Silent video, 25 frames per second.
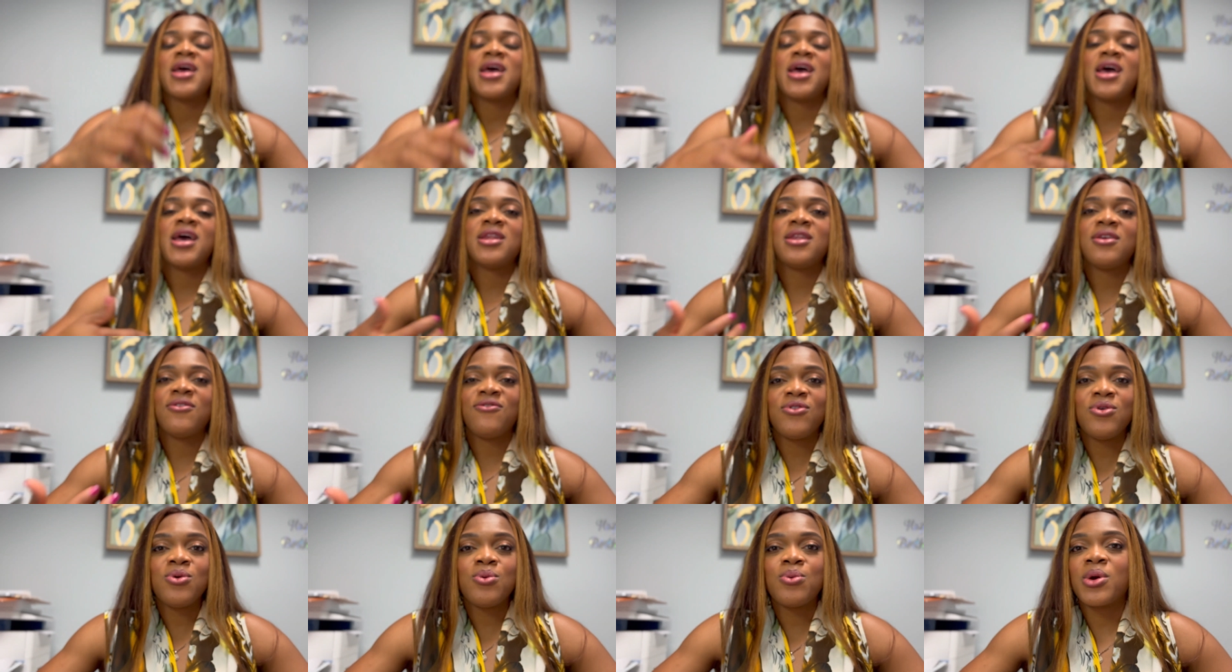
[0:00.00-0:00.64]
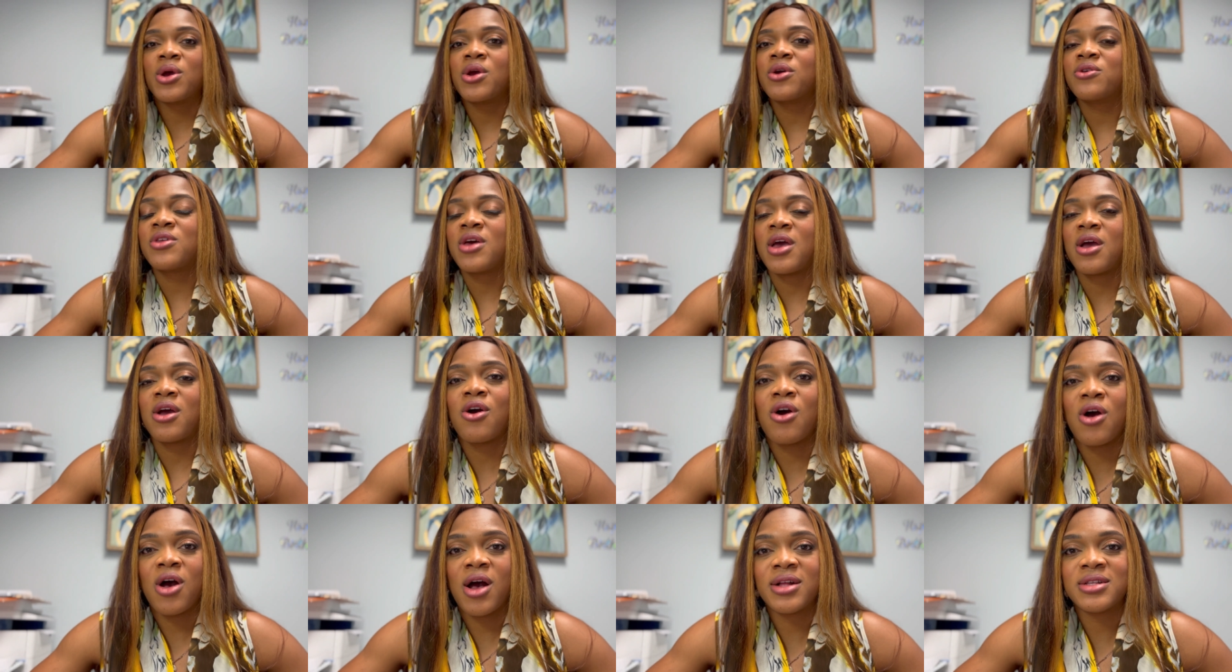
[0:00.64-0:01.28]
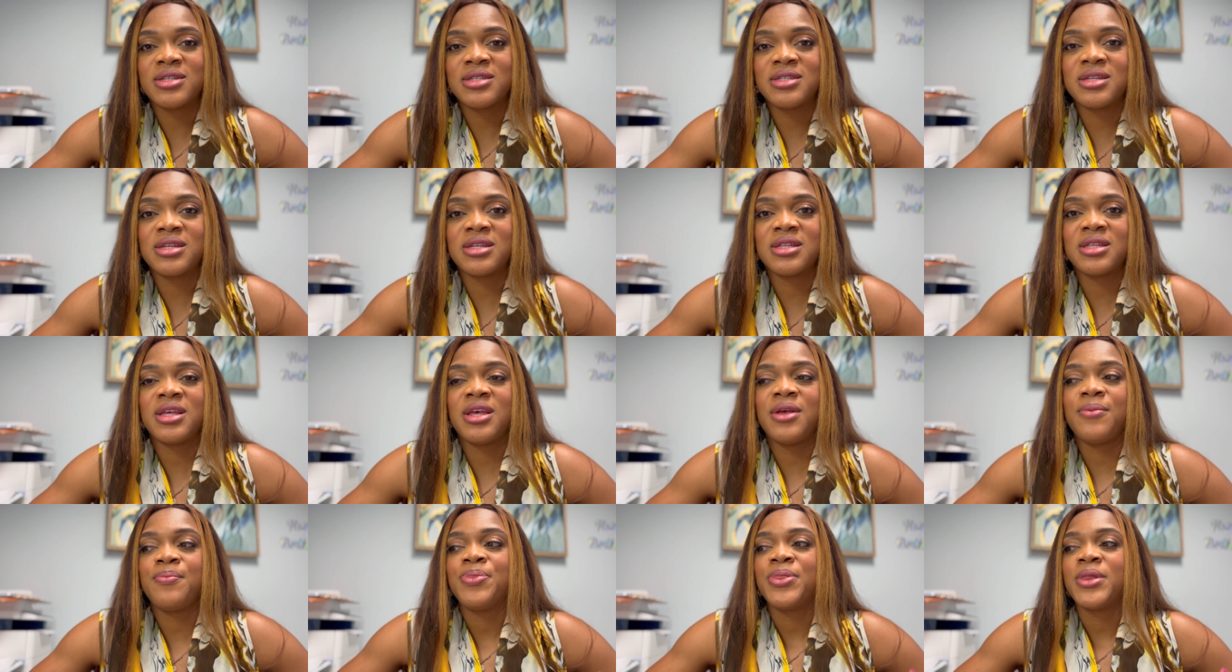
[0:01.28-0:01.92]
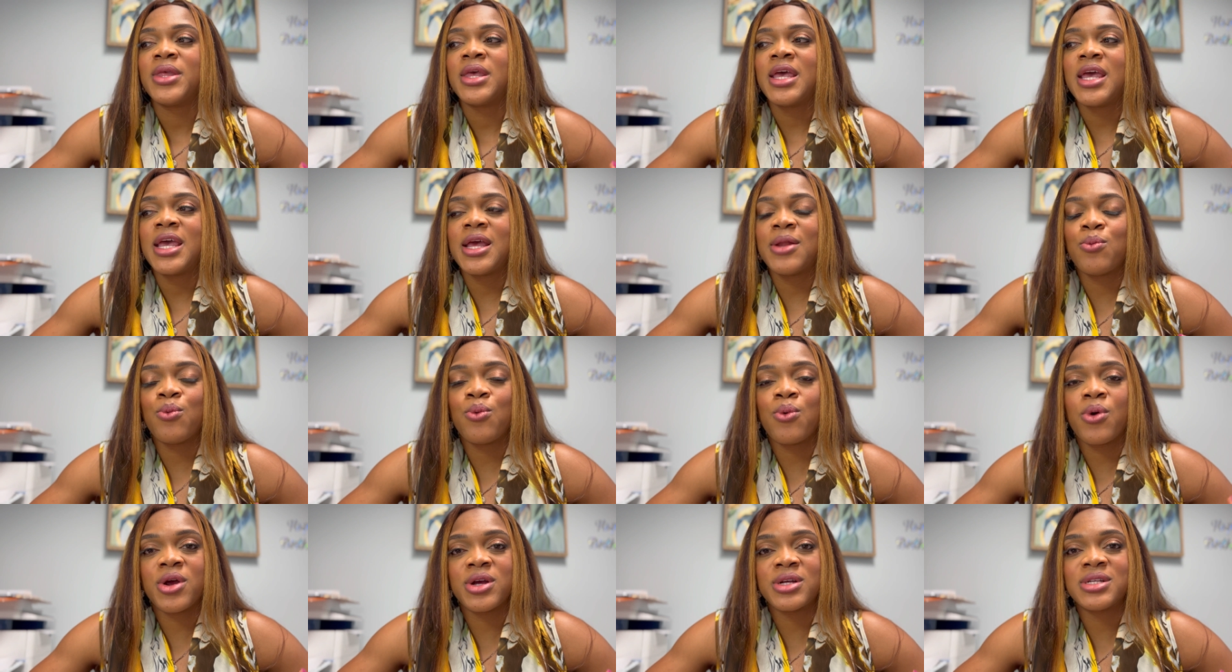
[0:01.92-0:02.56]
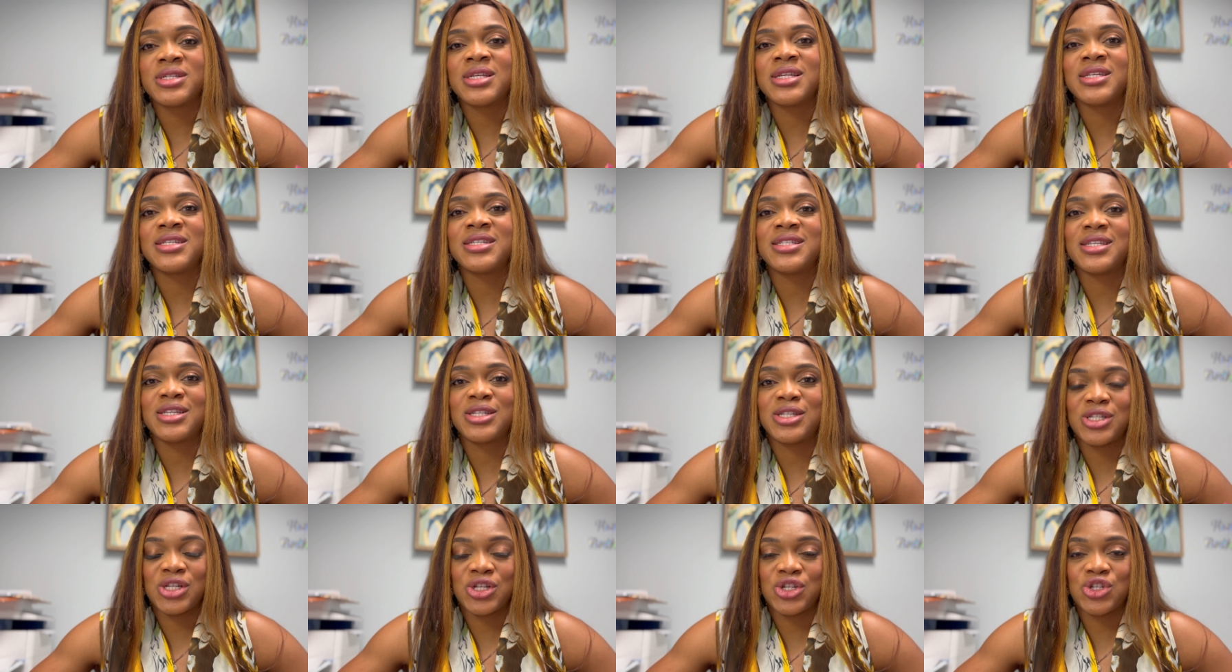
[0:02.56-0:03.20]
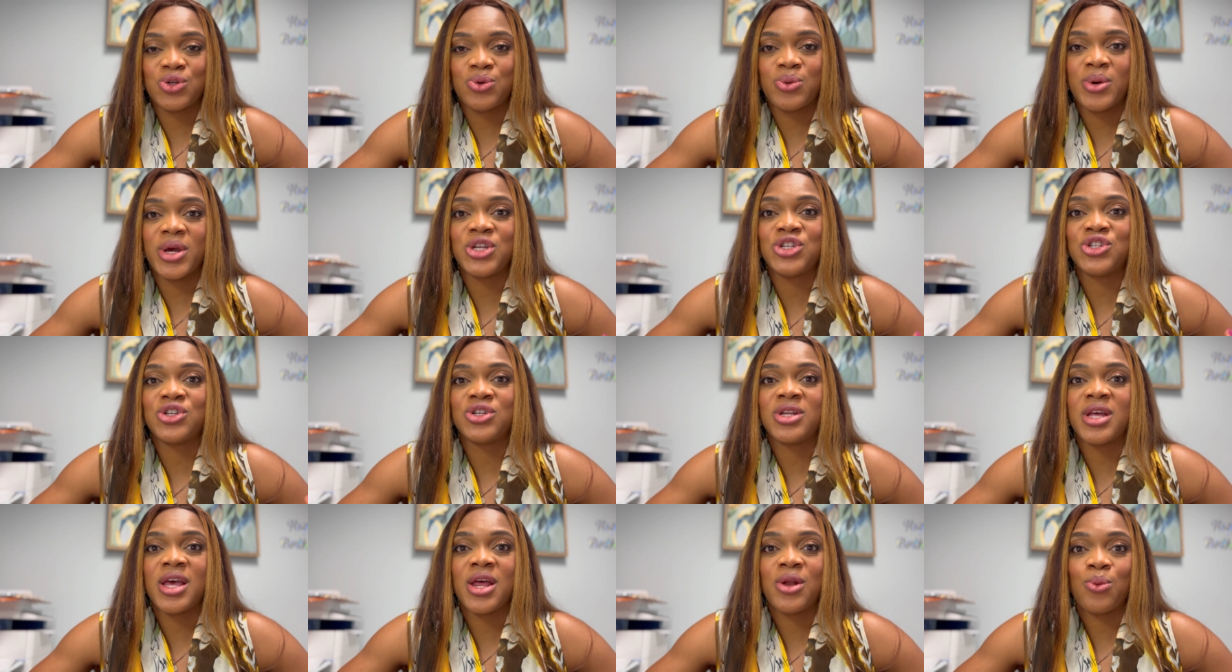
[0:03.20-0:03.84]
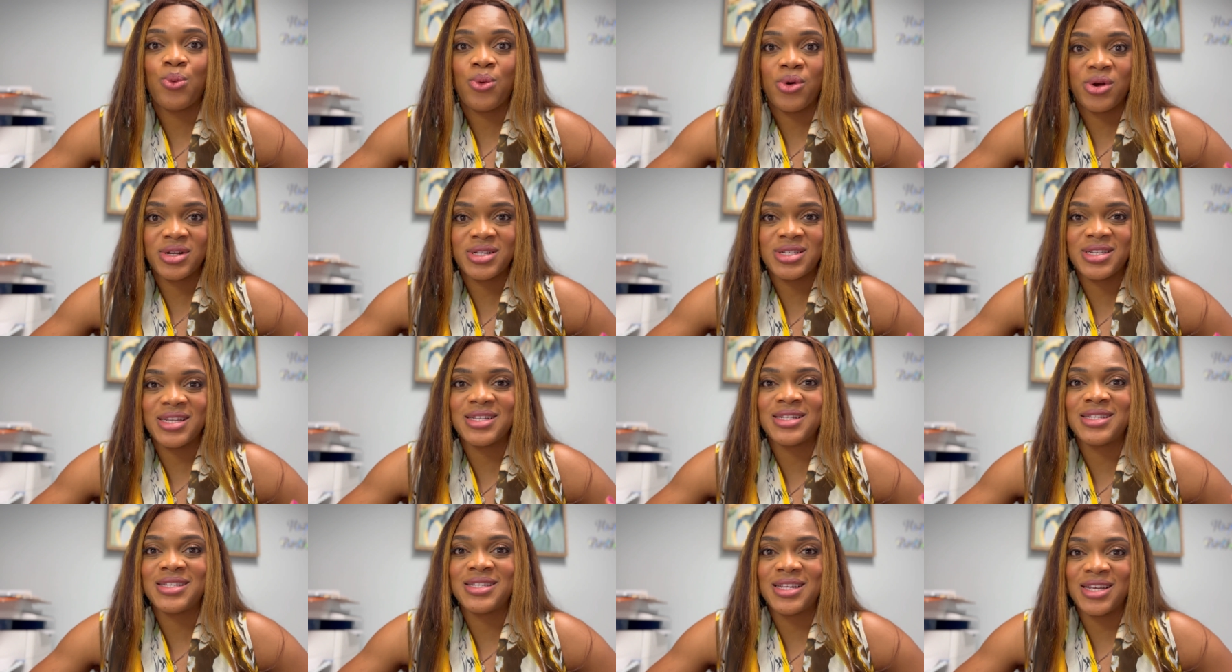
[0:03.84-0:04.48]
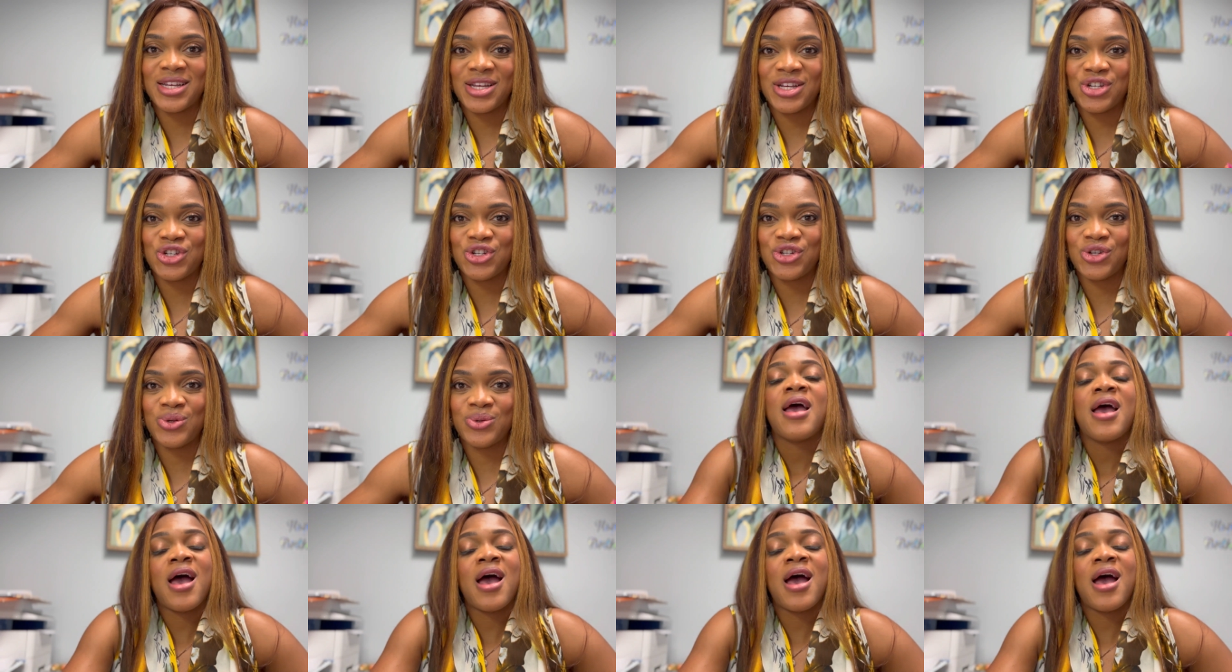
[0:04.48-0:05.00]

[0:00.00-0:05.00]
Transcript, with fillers: And if you wear that constantly, it worsens the situation and worsens the issue.